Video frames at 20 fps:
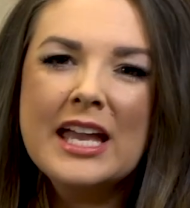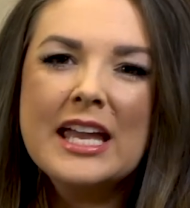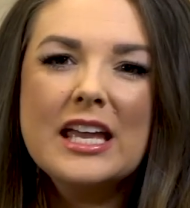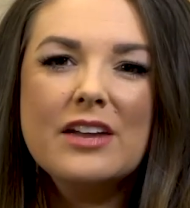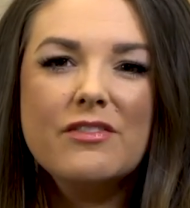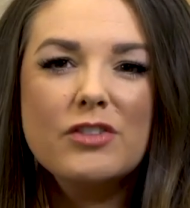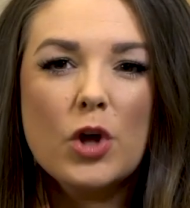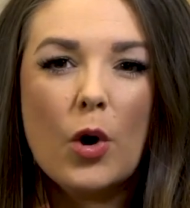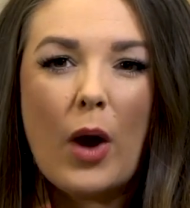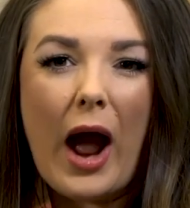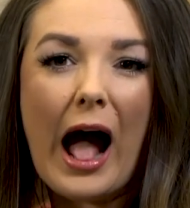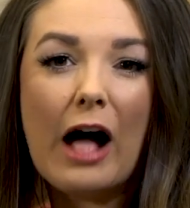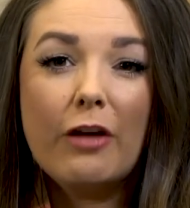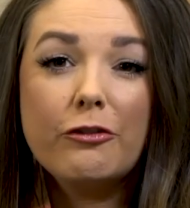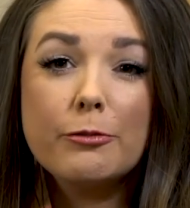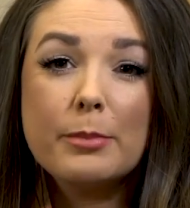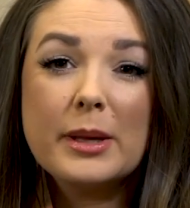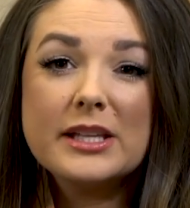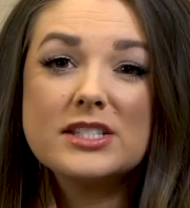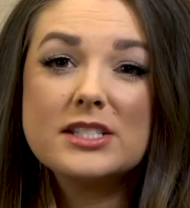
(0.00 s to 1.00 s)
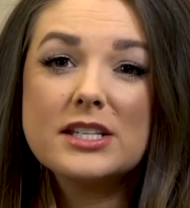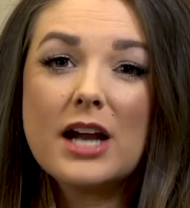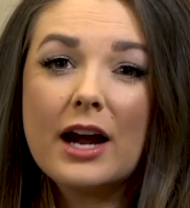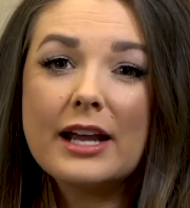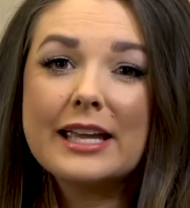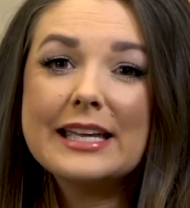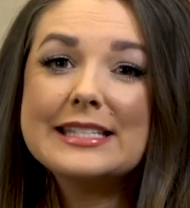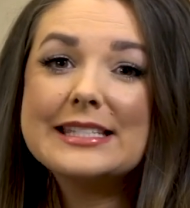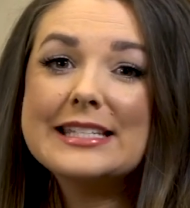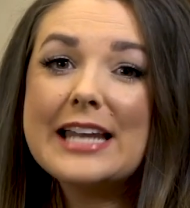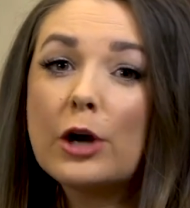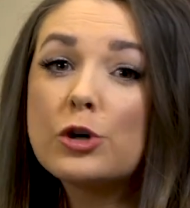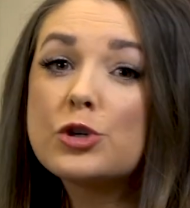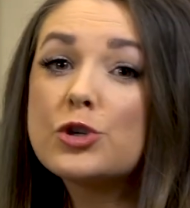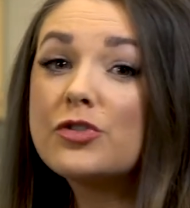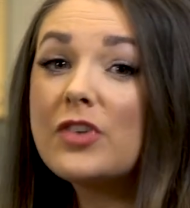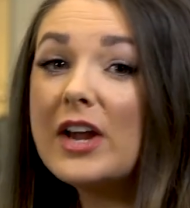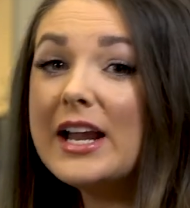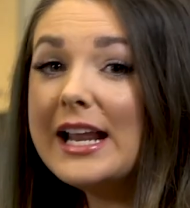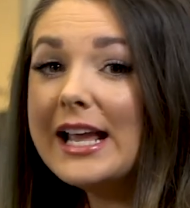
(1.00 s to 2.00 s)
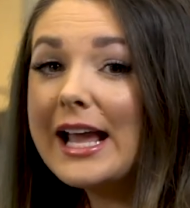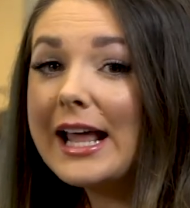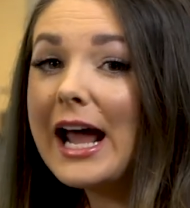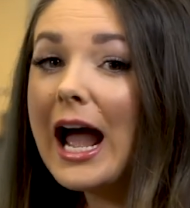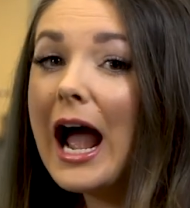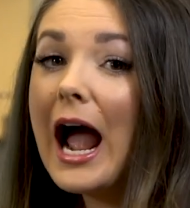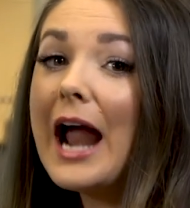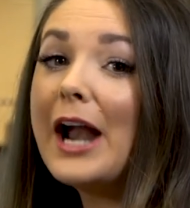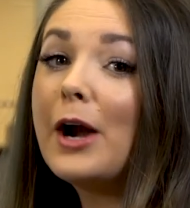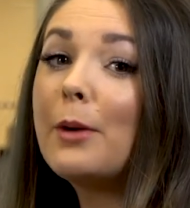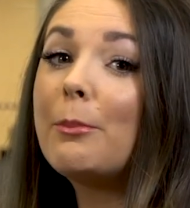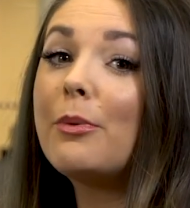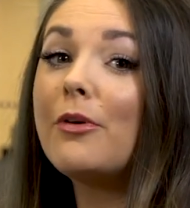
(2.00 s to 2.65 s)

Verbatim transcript: Even though Alphabet stock is now trading at a higher